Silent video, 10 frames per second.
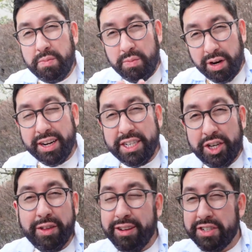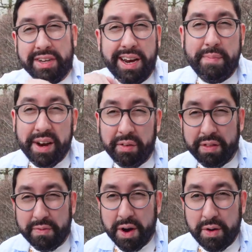good too. They're just kind of middle of
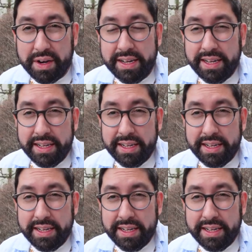the road.